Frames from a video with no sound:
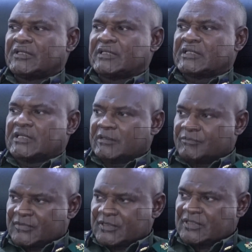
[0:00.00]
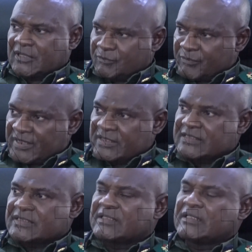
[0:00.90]
the, gov the
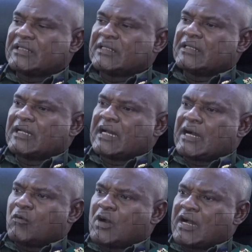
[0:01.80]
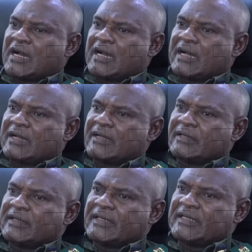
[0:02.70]
government, our
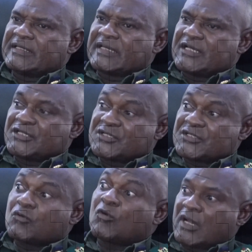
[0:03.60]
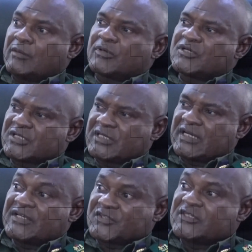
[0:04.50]
interagency collaboration
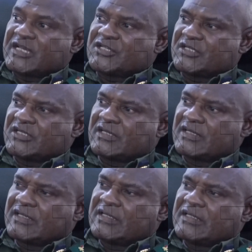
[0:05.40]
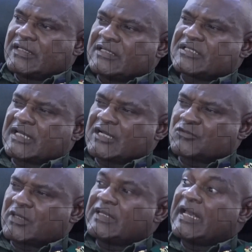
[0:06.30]
and synergy is
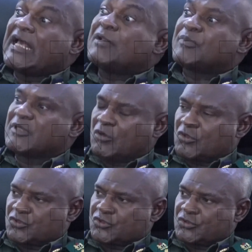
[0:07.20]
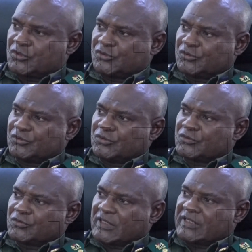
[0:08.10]
actually helping us
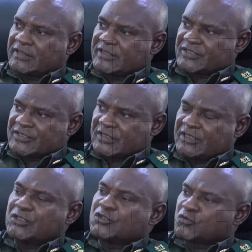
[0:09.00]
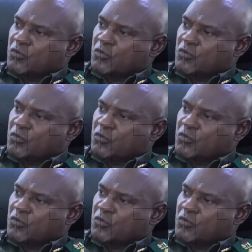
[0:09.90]
to at least to